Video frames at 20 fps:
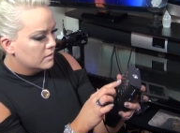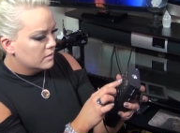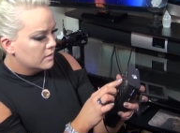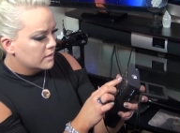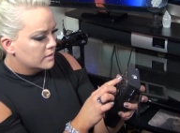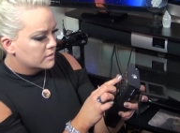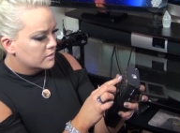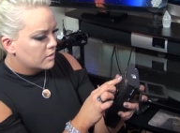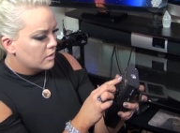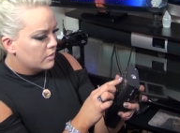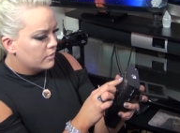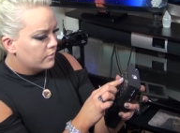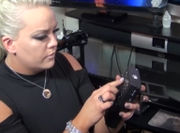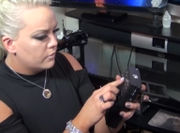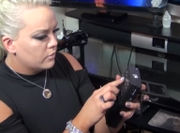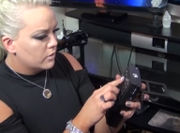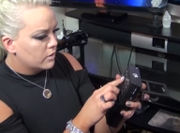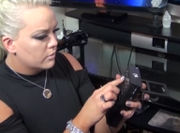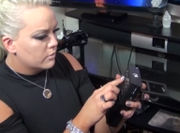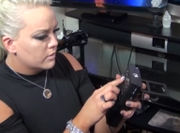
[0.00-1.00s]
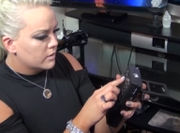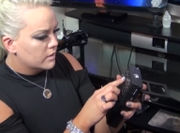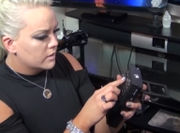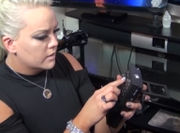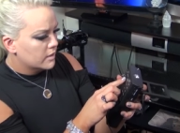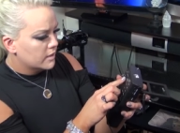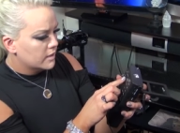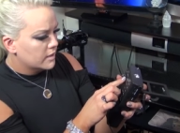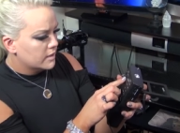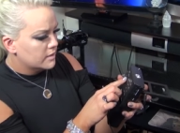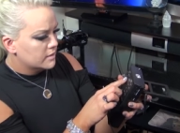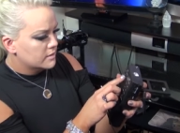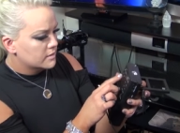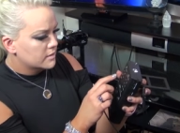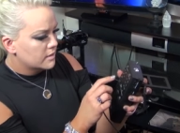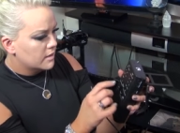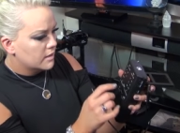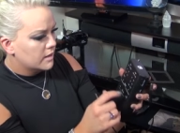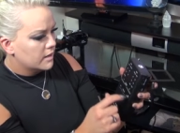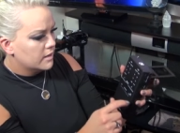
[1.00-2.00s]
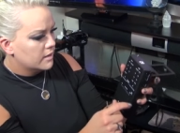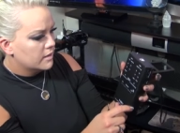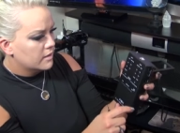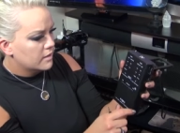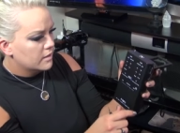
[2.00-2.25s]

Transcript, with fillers: Let's go forward again, sorry.